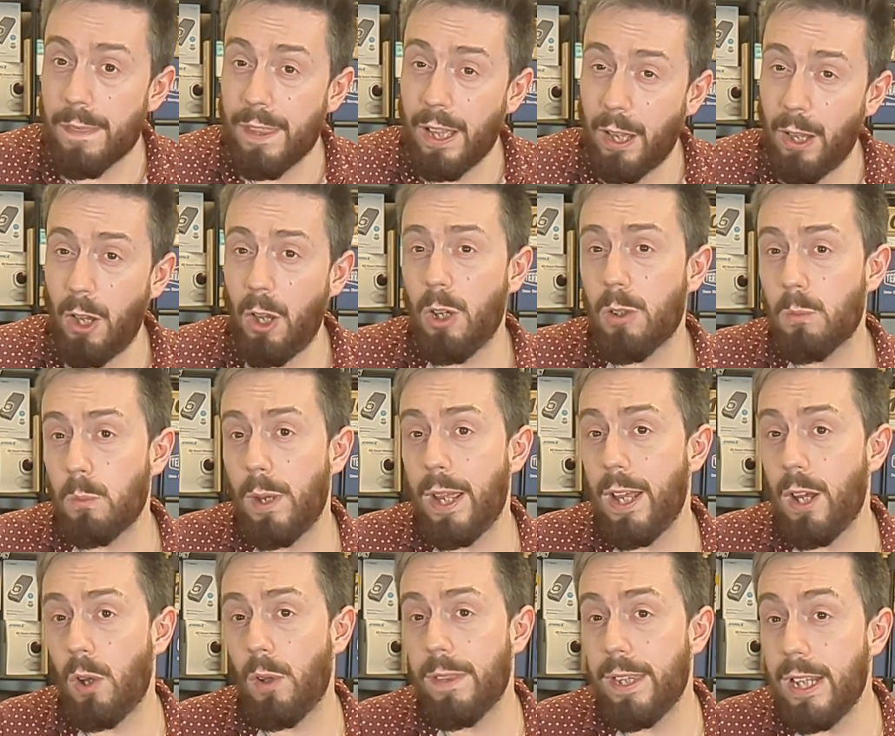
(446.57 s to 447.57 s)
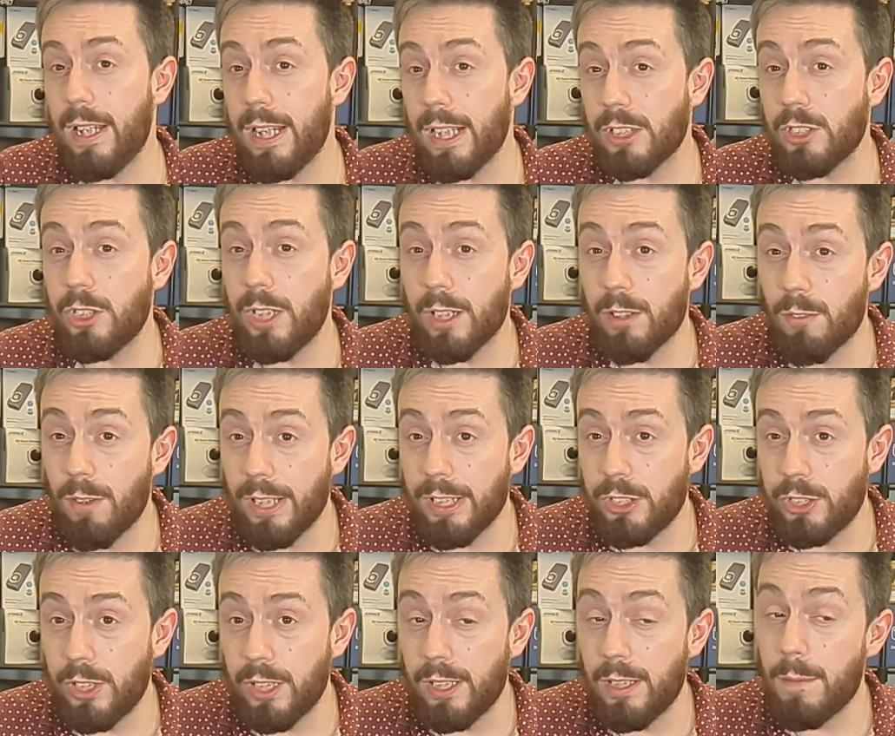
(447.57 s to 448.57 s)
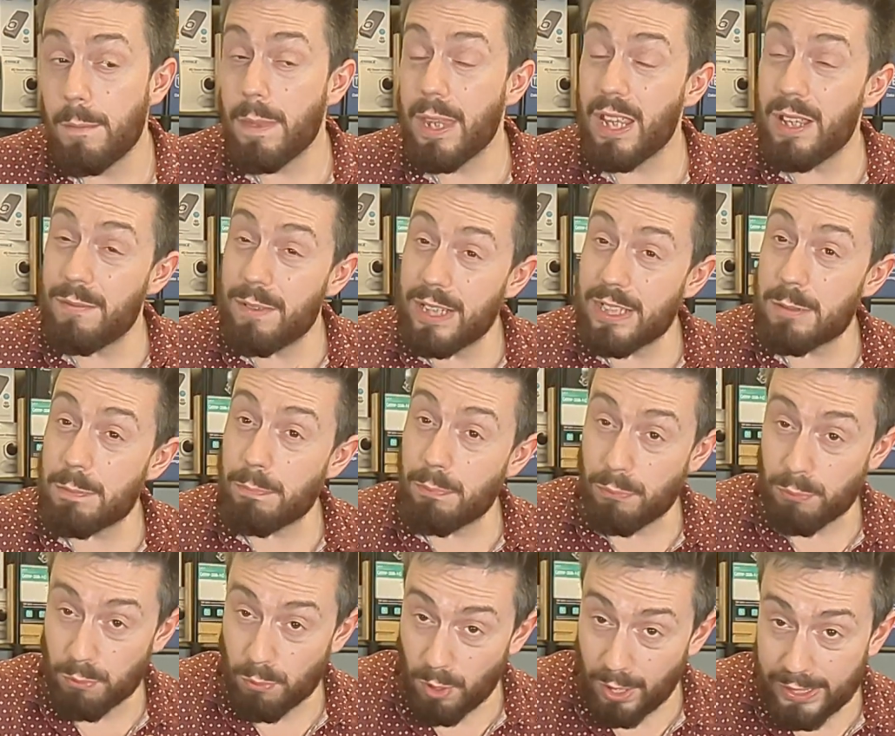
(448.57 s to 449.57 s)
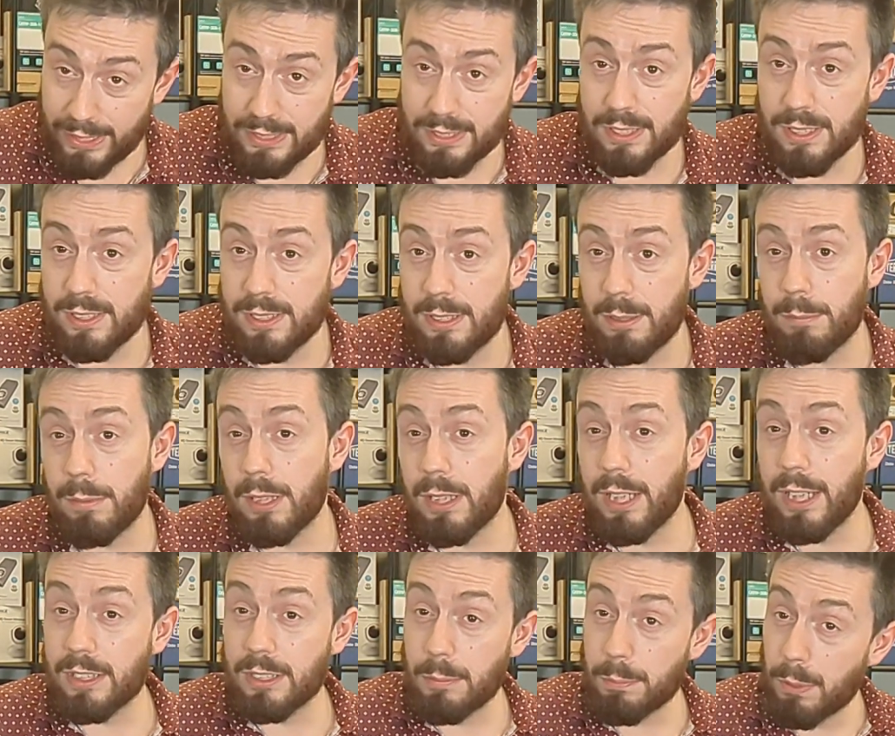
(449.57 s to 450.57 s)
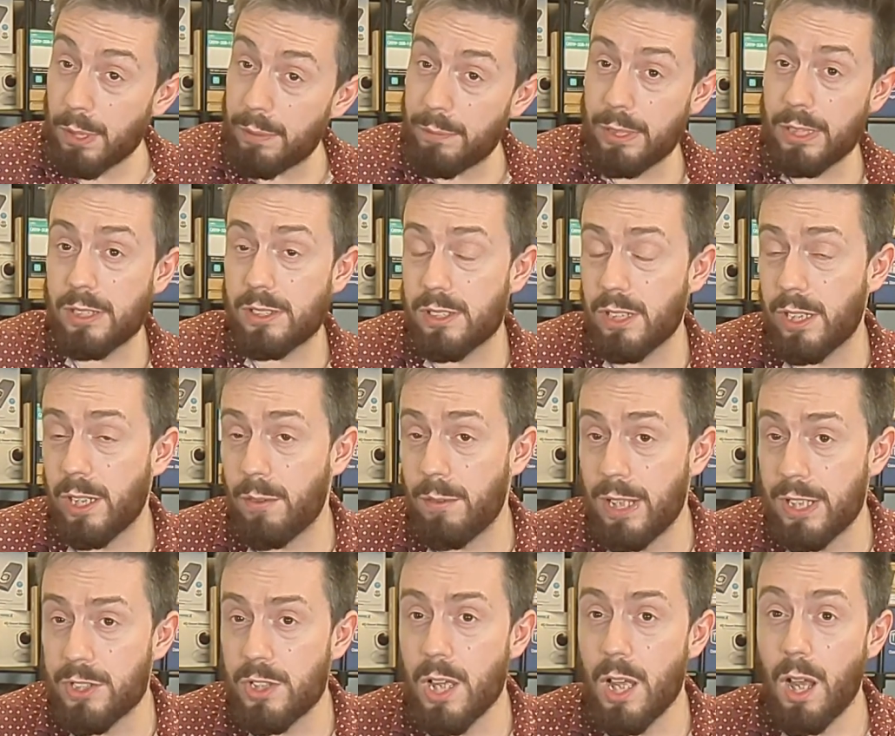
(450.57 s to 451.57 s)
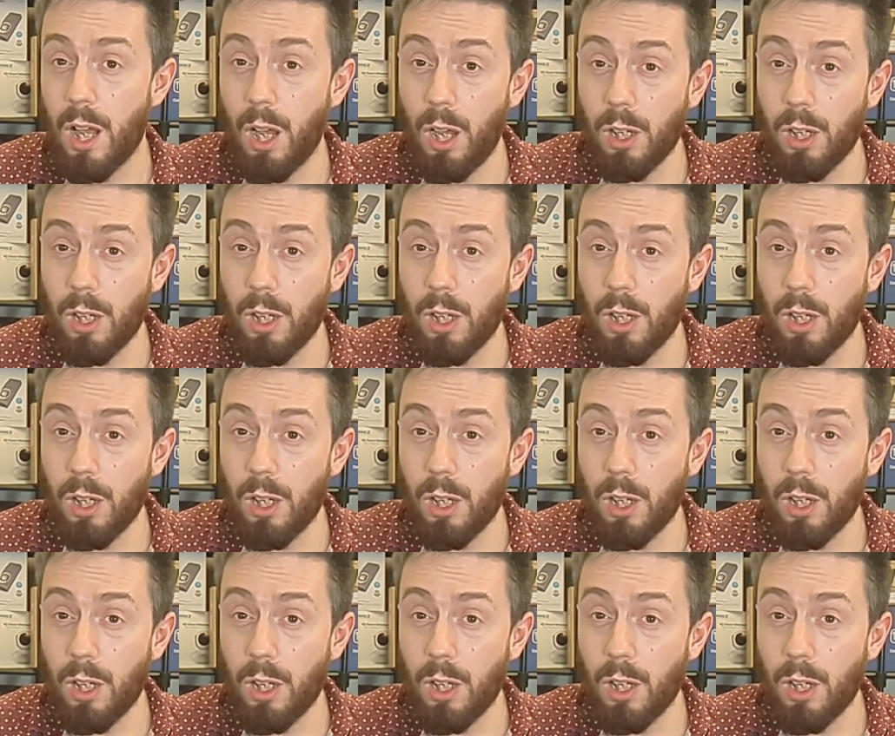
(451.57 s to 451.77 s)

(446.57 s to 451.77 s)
the hardware on their next generation, if it's priced as similarly as the previous units,